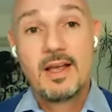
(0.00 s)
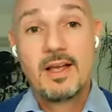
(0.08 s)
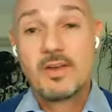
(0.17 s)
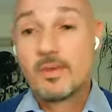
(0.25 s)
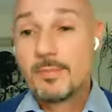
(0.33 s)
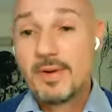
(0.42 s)

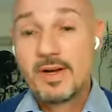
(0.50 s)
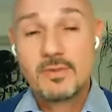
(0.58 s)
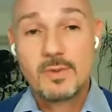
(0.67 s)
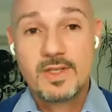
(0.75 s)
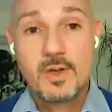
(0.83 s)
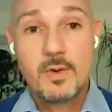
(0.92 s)
compared
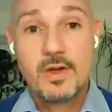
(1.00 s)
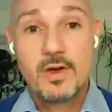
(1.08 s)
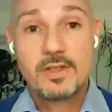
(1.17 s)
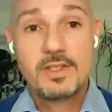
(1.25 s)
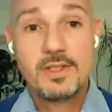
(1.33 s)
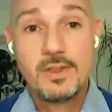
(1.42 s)
to what's going
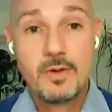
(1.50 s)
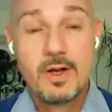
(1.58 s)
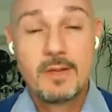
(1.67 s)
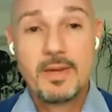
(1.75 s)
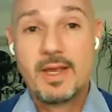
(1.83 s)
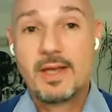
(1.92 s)
on in
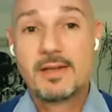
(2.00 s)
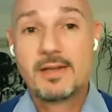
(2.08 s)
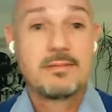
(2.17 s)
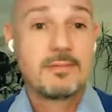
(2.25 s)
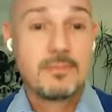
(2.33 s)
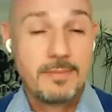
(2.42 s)
Europe
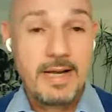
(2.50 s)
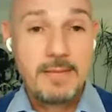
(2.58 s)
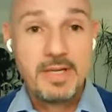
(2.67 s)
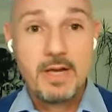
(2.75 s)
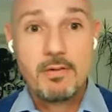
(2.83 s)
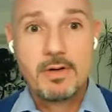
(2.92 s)
and
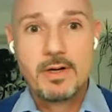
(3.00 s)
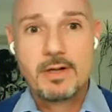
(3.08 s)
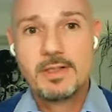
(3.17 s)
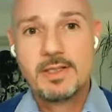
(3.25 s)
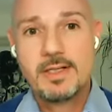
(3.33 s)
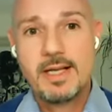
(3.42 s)
might be going
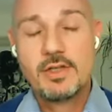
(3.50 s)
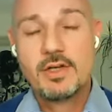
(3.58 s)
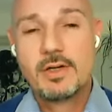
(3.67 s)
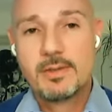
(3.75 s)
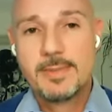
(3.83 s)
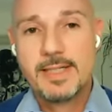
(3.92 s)
on in
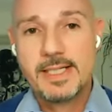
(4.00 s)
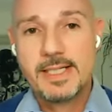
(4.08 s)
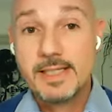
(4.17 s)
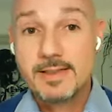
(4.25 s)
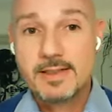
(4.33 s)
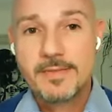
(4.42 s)
Asia or the Middle
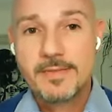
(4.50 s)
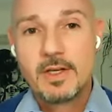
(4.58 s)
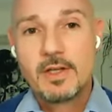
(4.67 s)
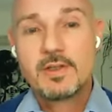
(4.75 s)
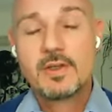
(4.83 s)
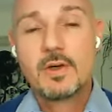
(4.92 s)
East.
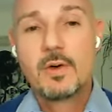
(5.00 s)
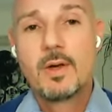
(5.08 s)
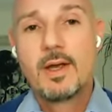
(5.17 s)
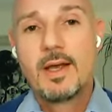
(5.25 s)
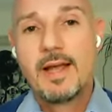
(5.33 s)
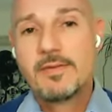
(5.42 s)

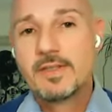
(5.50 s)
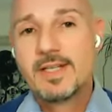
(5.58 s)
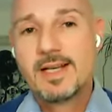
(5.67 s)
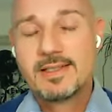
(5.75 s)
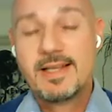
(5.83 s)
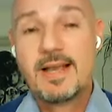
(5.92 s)
So
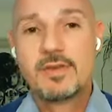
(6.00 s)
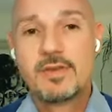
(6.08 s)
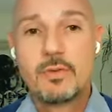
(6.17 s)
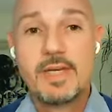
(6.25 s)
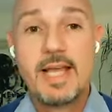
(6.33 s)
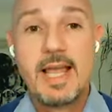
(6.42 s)
advertisers have
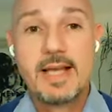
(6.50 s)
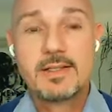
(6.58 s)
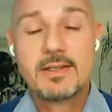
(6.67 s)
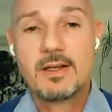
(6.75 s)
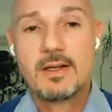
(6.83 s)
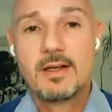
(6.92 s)
to
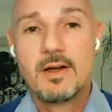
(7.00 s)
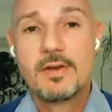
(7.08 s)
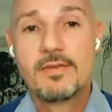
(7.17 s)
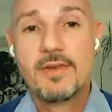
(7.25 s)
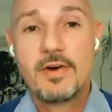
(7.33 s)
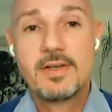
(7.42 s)
react
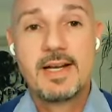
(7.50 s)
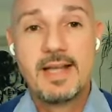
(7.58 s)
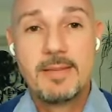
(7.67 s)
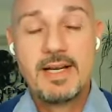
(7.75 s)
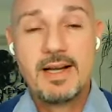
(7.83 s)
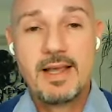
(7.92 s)
on a very
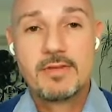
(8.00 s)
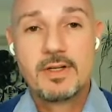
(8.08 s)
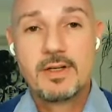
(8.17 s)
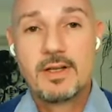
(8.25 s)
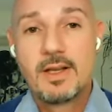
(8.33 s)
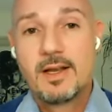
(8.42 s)
dynamic level.